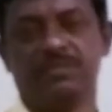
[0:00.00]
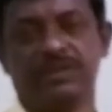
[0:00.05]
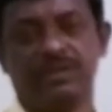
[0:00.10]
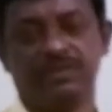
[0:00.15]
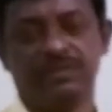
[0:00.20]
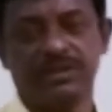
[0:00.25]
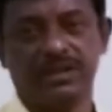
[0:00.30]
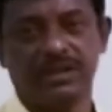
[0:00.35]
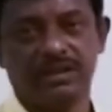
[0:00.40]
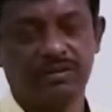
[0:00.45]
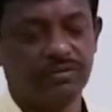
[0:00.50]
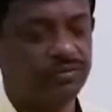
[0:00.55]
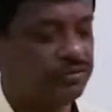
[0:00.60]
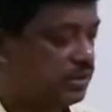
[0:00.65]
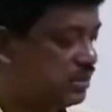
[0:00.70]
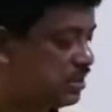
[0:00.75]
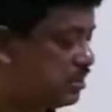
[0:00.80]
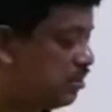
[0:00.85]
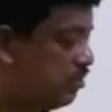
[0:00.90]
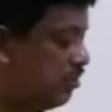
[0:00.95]
Okay, so
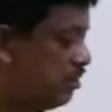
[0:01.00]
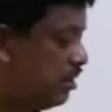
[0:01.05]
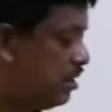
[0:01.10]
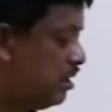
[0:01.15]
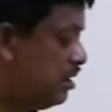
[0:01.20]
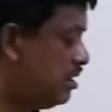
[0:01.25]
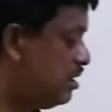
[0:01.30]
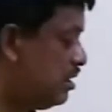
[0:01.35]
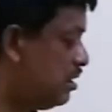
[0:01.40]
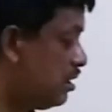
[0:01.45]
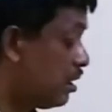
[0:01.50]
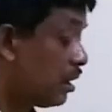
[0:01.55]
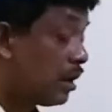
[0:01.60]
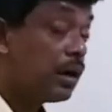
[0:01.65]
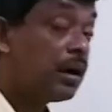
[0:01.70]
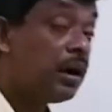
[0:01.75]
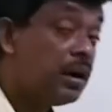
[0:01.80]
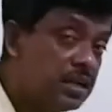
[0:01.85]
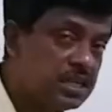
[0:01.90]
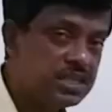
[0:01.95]
first of all,
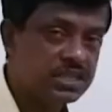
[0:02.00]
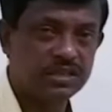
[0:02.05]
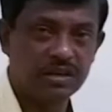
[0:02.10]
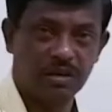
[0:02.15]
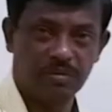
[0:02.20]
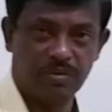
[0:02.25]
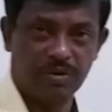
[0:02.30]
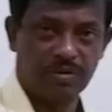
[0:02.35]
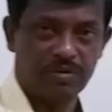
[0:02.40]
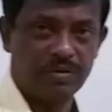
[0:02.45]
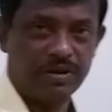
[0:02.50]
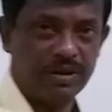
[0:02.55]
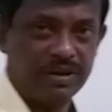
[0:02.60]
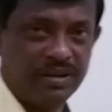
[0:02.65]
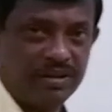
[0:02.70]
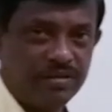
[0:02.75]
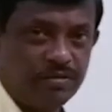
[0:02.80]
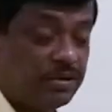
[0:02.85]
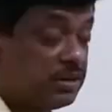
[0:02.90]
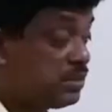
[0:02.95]
conditional probability.
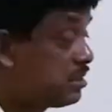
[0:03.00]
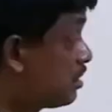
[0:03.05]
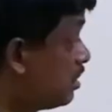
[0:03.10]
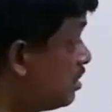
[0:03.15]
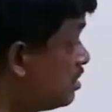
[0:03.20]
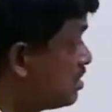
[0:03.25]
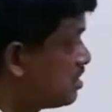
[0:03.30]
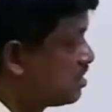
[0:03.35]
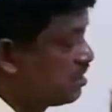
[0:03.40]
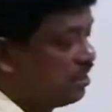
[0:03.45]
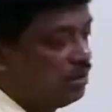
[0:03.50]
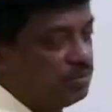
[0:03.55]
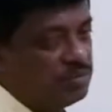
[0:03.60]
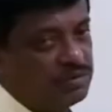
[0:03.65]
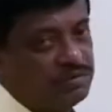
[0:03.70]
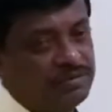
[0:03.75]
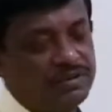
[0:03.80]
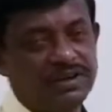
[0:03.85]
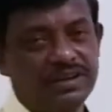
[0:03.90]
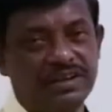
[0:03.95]
What is conditional
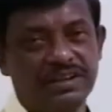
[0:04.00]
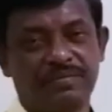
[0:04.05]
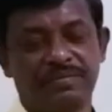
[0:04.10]
probability?